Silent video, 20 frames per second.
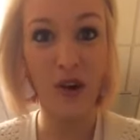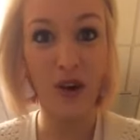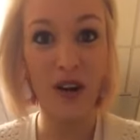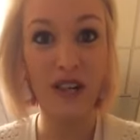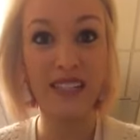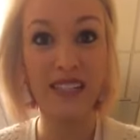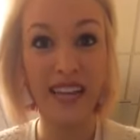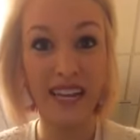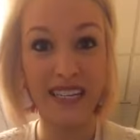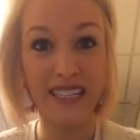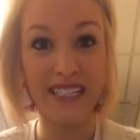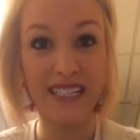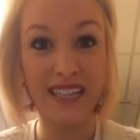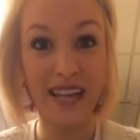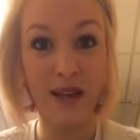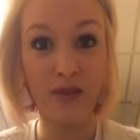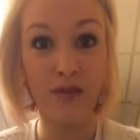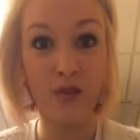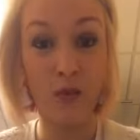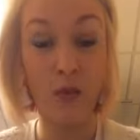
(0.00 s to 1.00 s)
our scientist
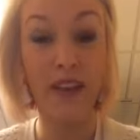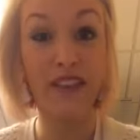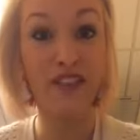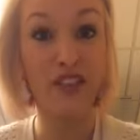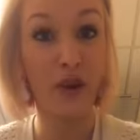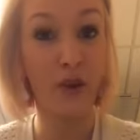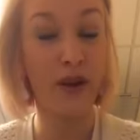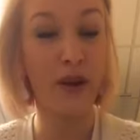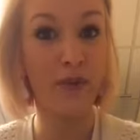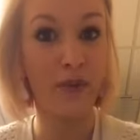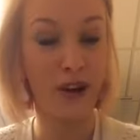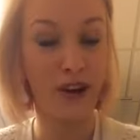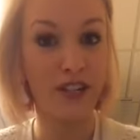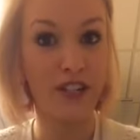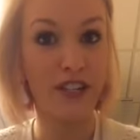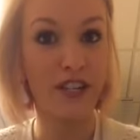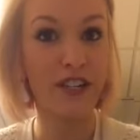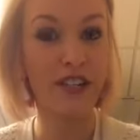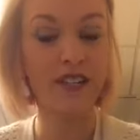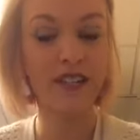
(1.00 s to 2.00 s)
house with Joni
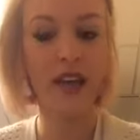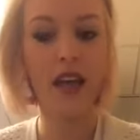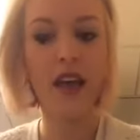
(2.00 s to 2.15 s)
Rogers.